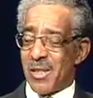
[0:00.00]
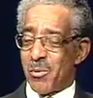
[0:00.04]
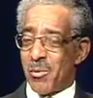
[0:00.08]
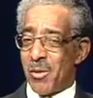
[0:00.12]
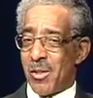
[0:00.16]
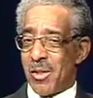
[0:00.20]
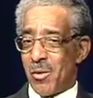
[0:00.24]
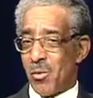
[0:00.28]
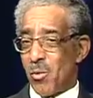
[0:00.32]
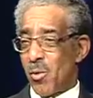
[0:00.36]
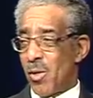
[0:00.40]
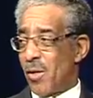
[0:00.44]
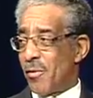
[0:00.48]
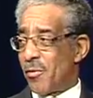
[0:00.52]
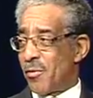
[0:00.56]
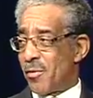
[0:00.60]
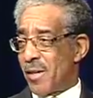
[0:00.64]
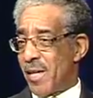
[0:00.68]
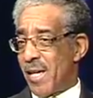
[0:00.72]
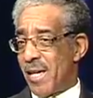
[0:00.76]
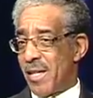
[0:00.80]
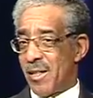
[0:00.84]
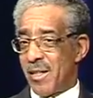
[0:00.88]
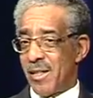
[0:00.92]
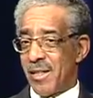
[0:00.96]
where the wealth
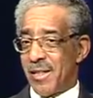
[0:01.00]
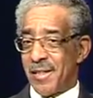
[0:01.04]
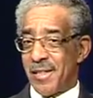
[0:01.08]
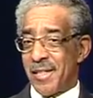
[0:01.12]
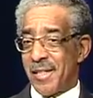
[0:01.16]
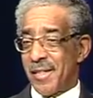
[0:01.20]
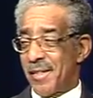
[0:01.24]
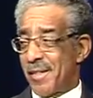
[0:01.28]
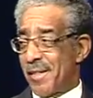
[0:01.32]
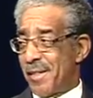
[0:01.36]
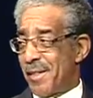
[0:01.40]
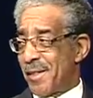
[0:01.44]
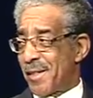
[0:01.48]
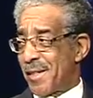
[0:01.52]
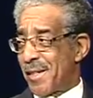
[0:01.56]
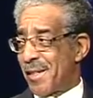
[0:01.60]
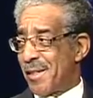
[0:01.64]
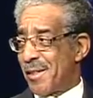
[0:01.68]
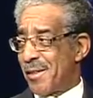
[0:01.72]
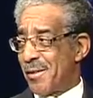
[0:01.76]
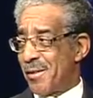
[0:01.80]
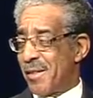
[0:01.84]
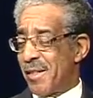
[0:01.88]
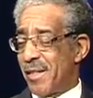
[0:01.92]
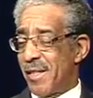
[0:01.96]
kind of exists in this
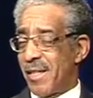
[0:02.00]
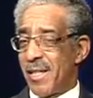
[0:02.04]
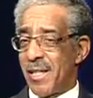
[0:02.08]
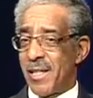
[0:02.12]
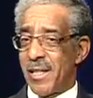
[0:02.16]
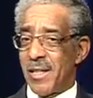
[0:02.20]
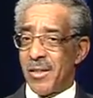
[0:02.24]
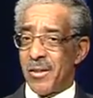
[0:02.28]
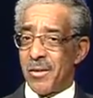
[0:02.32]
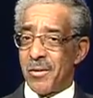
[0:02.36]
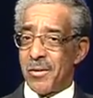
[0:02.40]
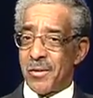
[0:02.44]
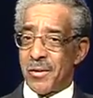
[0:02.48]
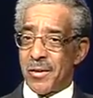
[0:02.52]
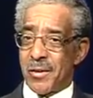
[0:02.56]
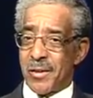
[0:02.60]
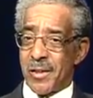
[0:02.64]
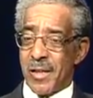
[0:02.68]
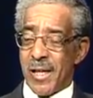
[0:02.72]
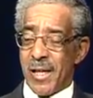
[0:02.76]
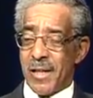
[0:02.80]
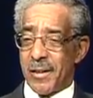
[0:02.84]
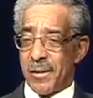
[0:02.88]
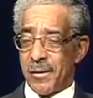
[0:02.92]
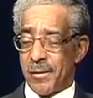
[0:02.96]
country, in those
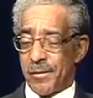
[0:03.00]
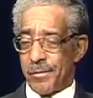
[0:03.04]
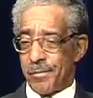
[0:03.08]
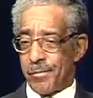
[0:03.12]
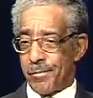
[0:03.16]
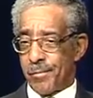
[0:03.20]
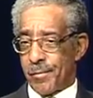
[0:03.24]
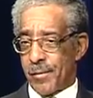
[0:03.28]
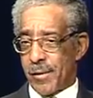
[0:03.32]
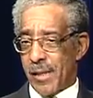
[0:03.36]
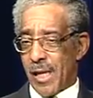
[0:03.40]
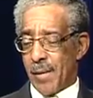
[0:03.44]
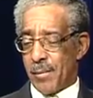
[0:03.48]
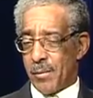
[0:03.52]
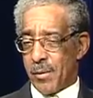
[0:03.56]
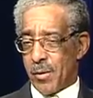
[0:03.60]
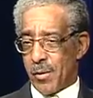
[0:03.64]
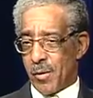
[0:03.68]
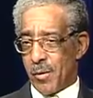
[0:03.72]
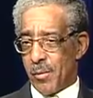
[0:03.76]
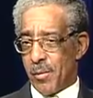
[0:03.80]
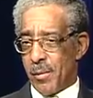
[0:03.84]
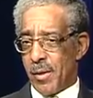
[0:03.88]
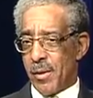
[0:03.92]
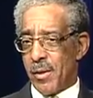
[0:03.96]
kind of types of
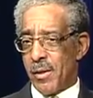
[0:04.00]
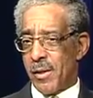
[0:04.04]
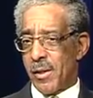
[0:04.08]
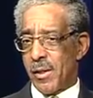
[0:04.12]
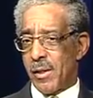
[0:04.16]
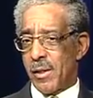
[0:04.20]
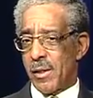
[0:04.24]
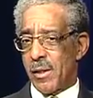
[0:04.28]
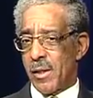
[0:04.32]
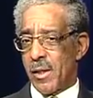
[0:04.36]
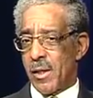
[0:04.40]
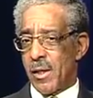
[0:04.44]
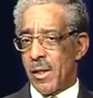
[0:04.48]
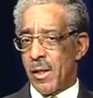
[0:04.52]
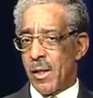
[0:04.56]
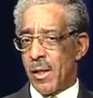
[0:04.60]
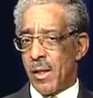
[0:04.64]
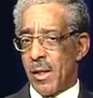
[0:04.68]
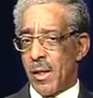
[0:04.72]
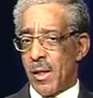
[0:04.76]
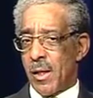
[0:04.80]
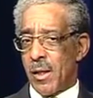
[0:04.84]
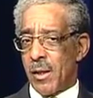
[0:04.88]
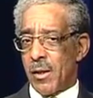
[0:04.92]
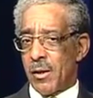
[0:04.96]
communities.
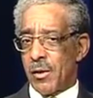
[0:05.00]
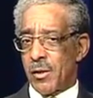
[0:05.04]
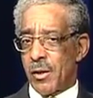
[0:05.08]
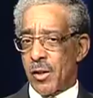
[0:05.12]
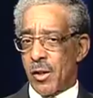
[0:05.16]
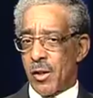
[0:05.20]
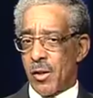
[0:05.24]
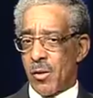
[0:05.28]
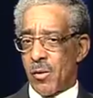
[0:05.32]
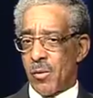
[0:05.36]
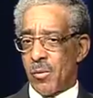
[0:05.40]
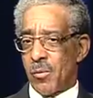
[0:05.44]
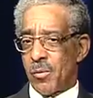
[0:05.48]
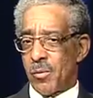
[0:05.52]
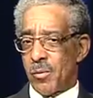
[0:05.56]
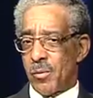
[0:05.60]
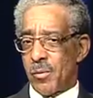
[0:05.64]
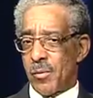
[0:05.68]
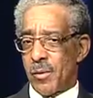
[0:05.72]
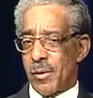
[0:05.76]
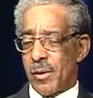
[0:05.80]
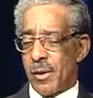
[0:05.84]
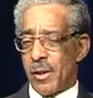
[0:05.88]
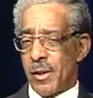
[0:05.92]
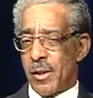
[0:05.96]
So,
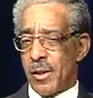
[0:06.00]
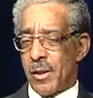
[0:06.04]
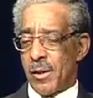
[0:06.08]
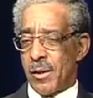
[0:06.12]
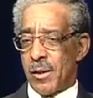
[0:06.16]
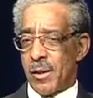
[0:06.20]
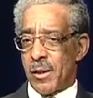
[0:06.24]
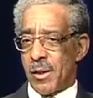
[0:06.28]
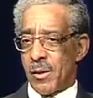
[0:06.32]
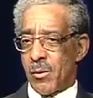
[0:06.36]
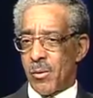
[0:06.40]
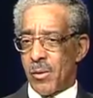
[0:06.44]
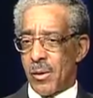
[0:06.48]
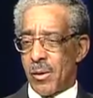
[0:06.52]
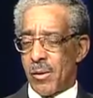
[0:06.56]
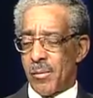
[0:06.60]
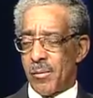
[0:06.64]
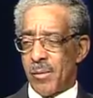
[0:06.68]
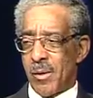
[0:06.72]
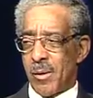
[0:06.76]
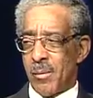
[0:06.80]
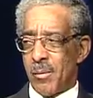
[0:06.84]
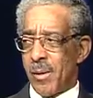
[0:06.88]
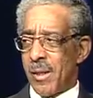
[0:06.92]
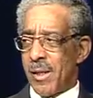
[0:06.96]
you said, well,
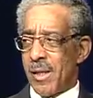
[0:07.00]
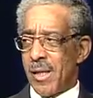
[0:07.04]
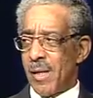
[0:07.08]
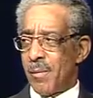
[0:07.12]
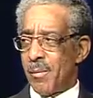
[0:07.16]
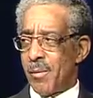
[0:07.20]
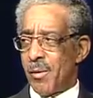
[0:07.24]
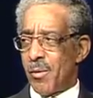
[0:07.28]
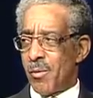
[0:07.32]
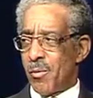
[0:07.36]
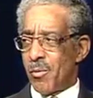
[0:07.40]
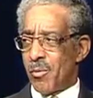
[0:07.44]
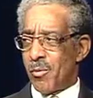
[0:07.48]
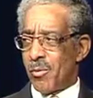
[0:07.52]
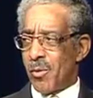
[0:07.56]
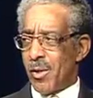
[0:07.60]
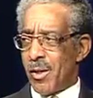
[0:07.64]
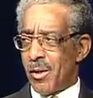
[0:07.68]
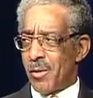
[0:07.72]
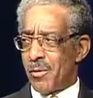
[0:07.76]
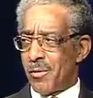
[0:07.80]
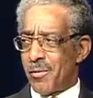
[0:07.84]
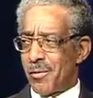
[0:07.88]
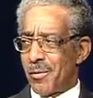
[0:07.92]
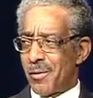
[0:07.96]
it may not be
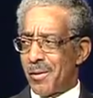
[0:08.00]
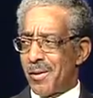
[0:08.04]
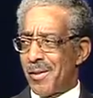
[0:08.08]
wealth,